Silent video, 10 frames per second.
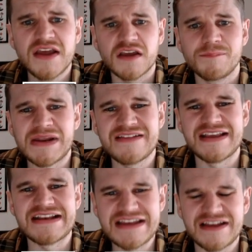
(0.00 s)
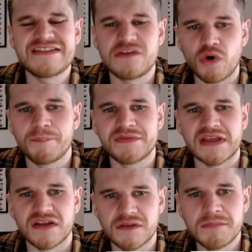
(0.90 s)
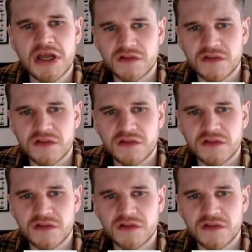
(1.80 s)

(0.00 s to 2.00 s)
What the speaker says: completing 91% of them,